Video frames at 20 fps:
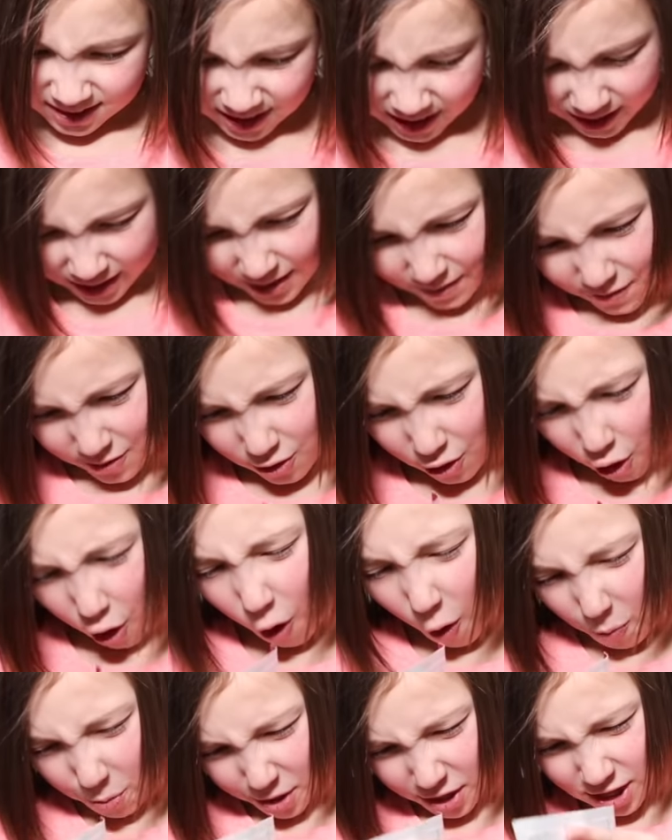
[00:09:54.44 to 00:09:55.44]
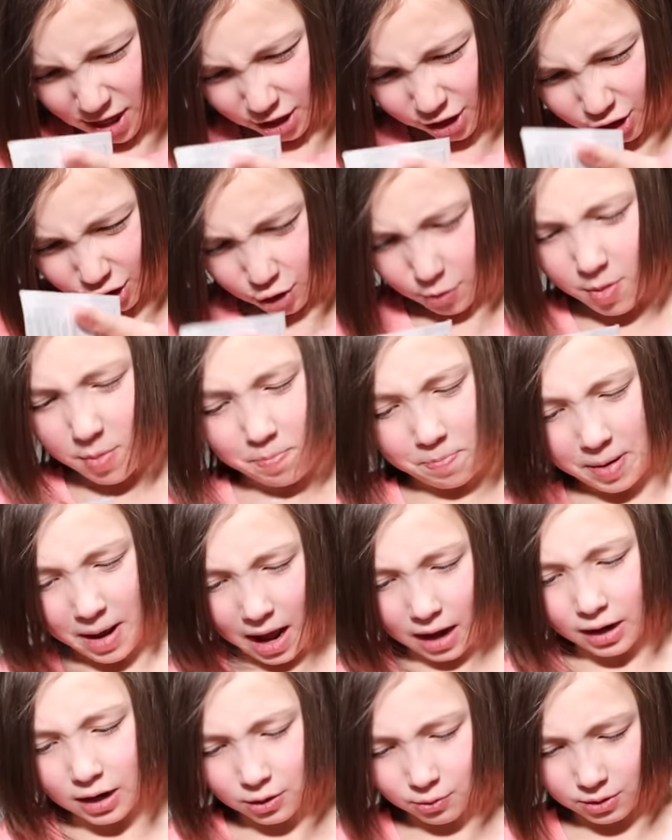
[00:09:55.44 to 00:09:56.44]
Can't even open this stupid
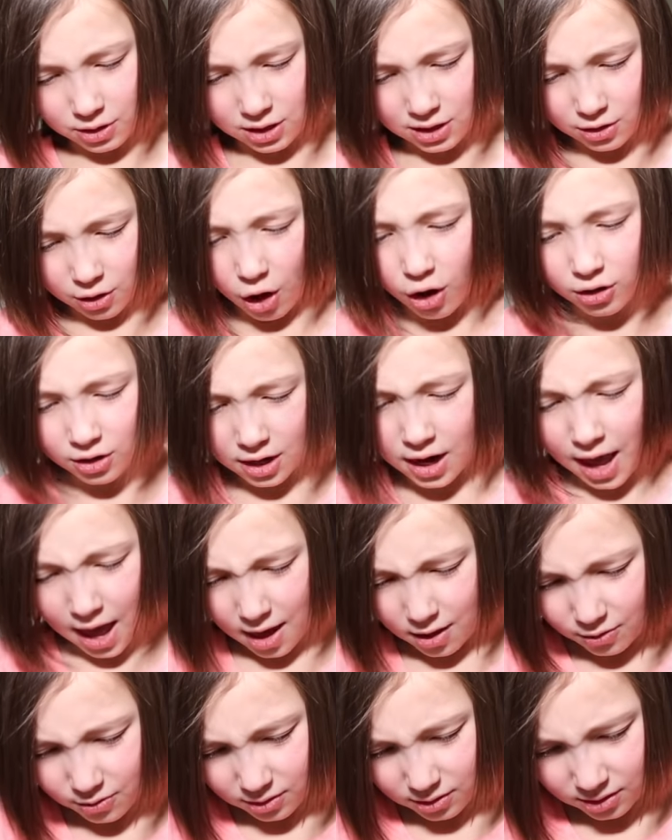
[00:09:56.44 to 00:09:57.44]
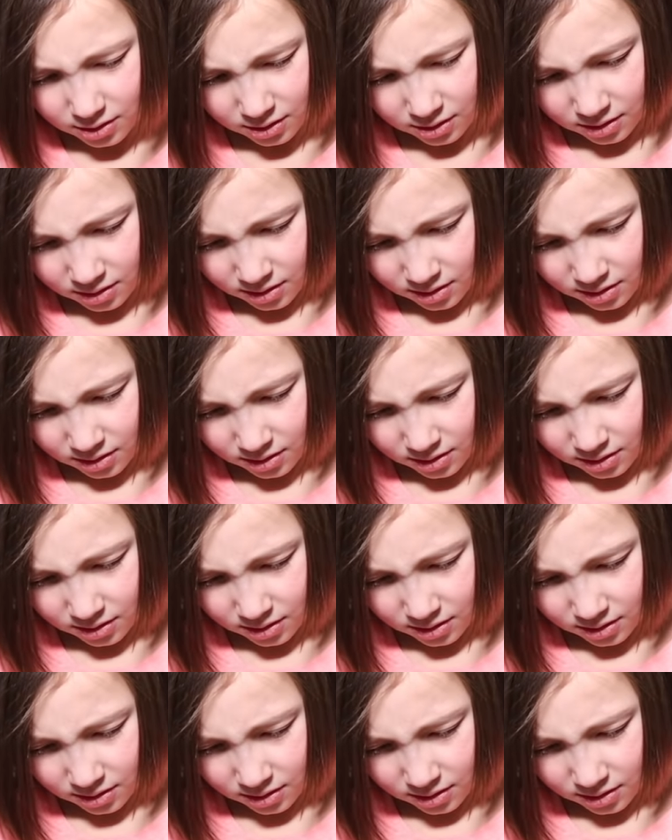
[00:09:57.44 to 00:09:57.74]
package with these long nails.